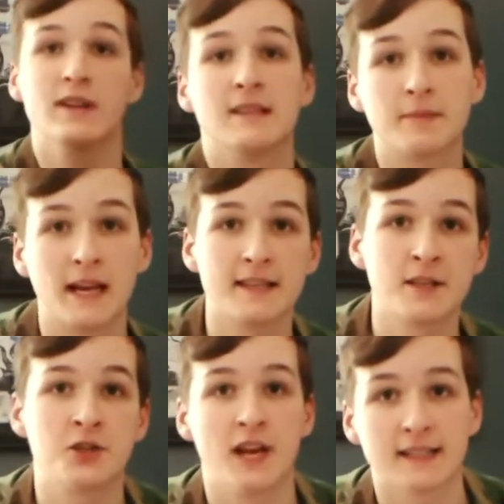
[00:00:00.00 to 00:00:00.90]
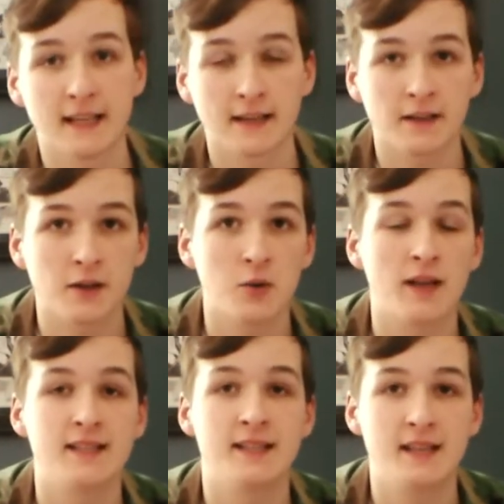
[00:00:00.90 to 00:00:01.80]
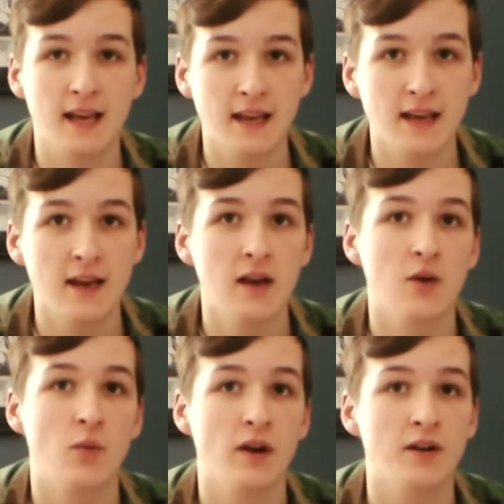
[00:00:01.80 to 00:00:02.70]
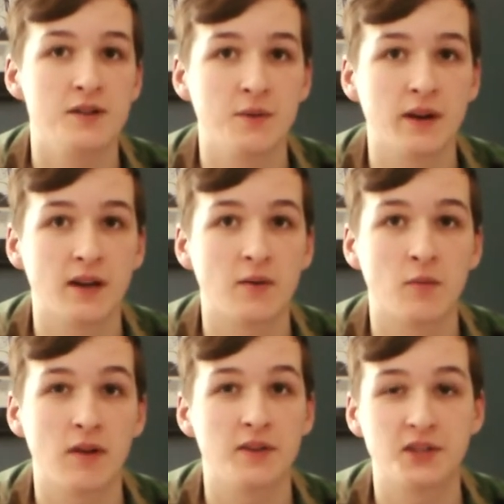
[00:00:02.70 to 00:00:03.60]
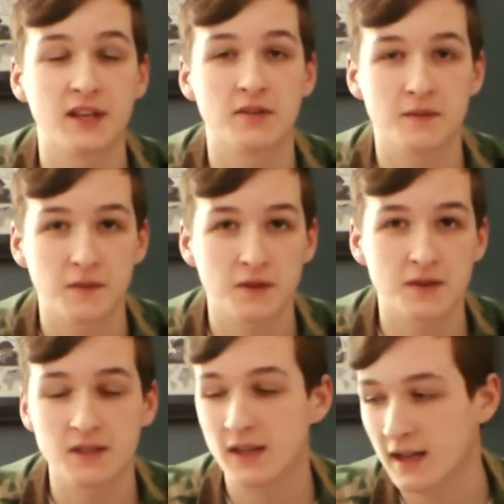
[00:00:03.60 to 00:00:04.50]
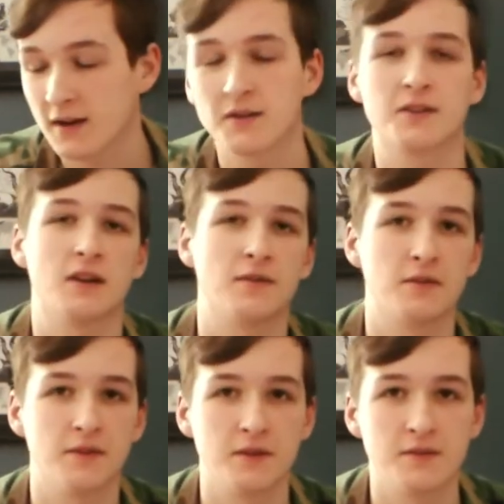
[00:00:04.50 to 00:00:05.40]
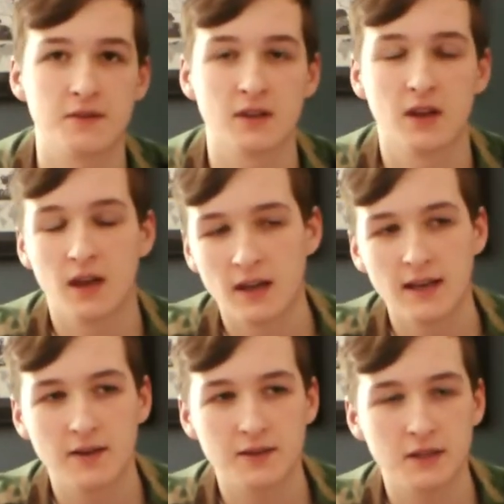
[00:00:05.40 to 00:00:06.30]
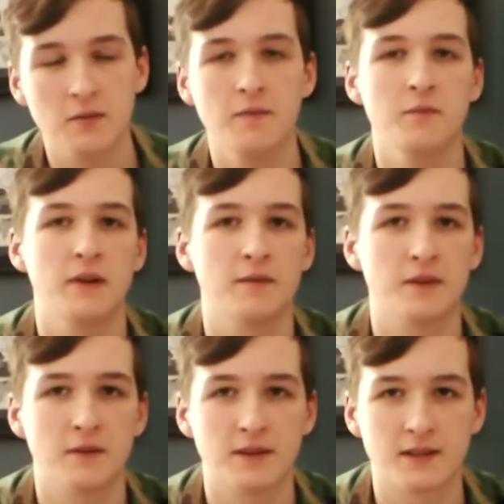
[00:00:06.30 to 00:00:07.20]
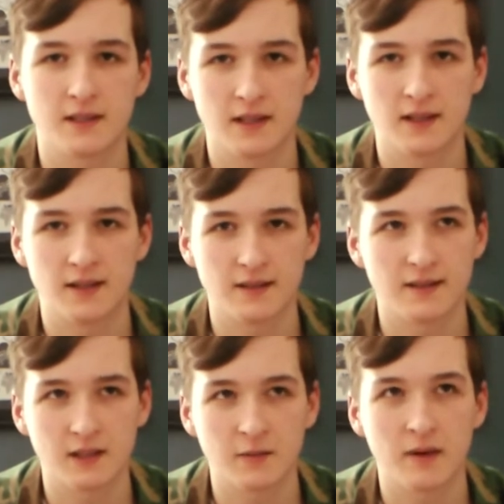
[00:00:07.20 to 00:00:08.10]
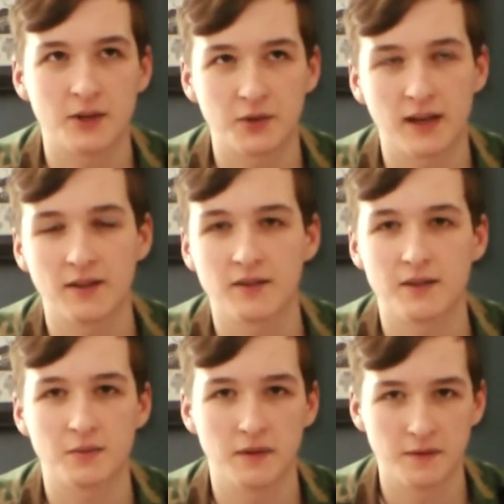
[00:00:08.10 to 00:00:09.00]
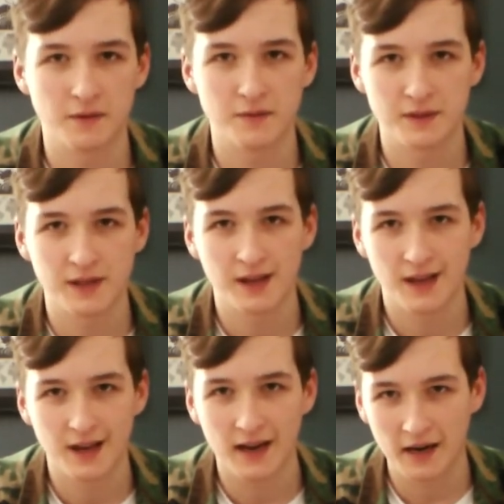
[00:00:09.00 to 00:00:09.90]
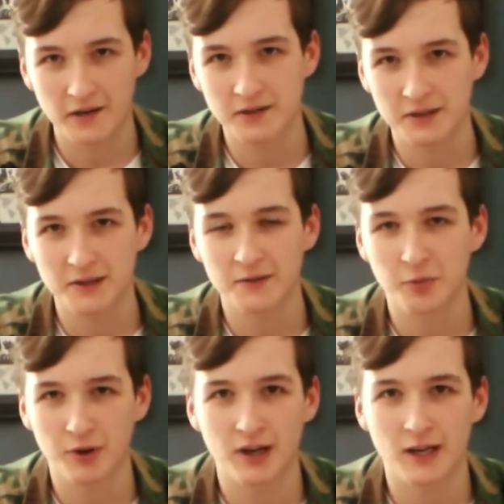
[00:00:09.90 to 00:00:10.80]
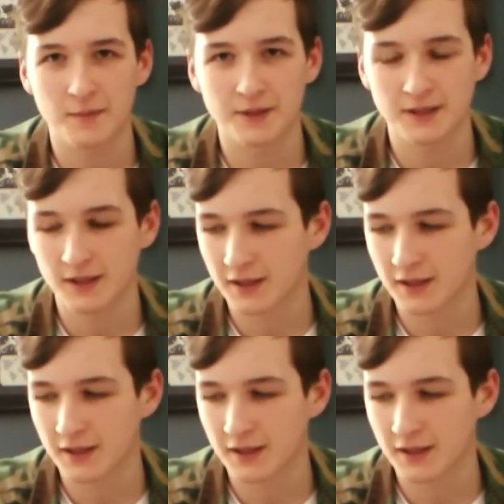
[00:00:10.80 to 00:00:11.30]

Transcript: is up, guys? This is JackAttack, and today we are doing one of the channel's first Airsoft reviews. Now, some of you may have noticed in some of my trailers we've used Airsoft props,